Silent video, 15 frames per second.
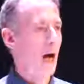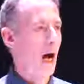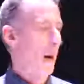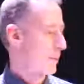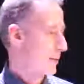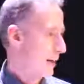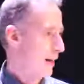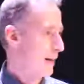I
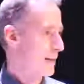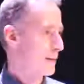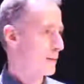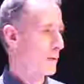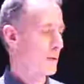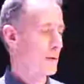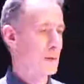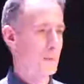was asked
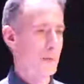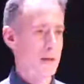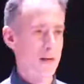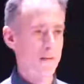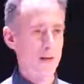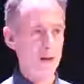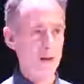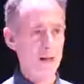to
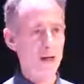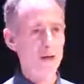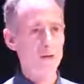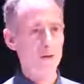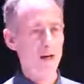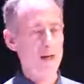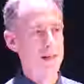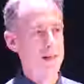specifically
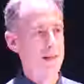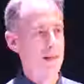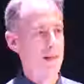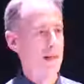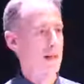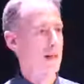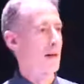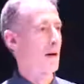address
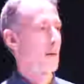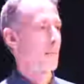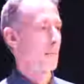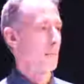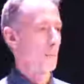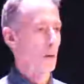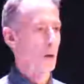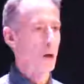the
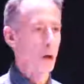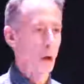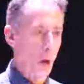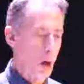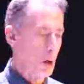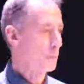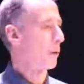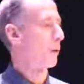
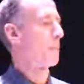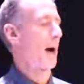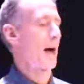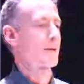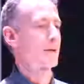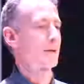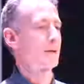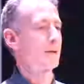global
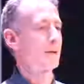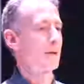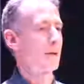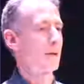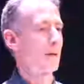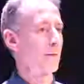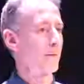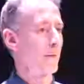battle
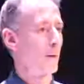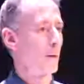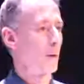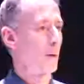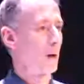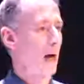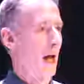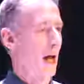
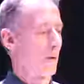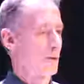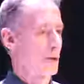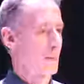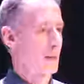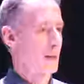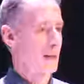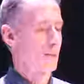for
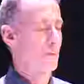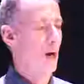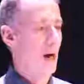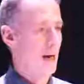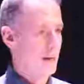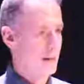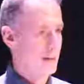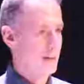LGBT
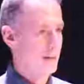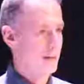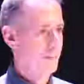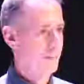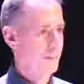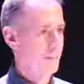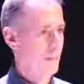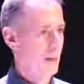rights.
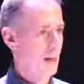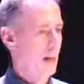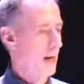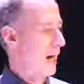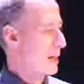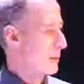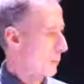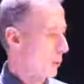
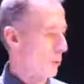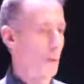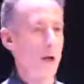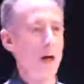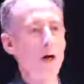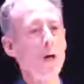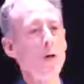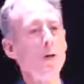As we all
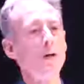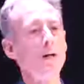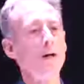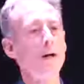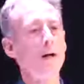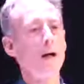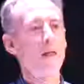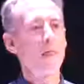know,
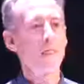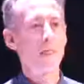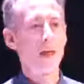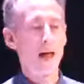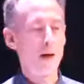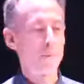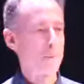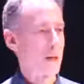
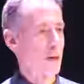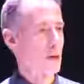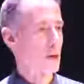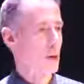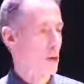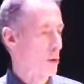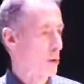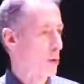there have been
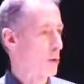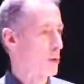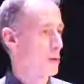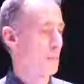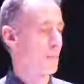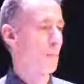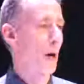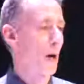huge
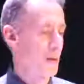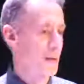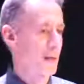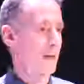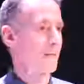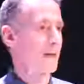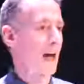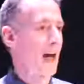
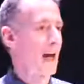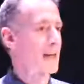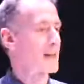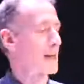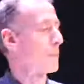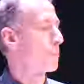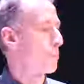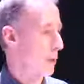positive gains
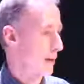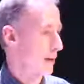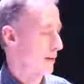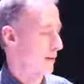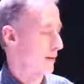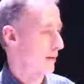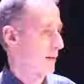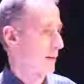in
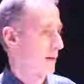Britain